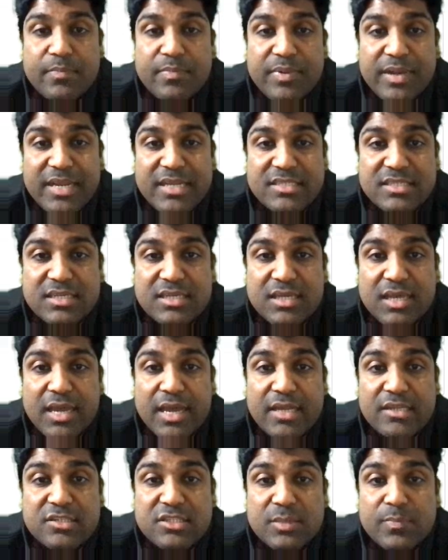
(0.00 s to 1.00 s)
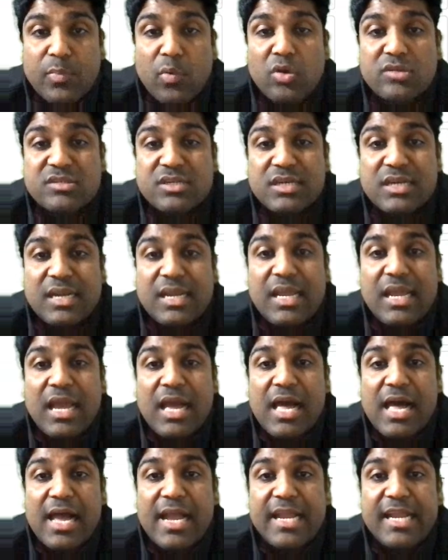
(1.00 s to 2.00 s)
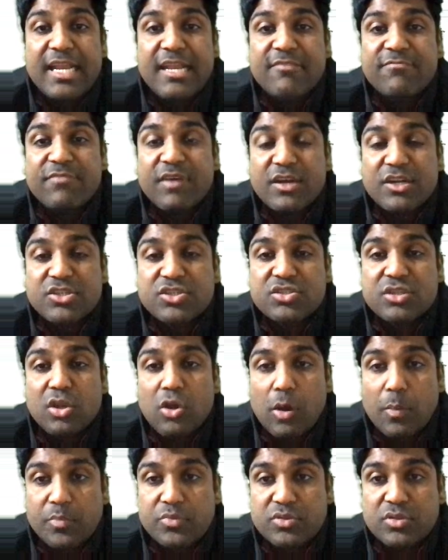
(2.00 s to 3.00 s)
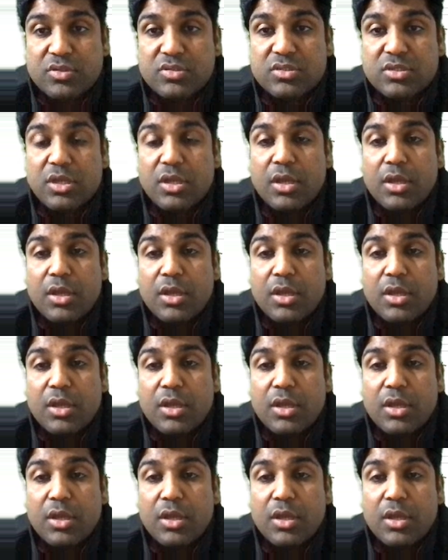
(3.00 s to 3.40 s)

pleasing and supposedly highly functional options,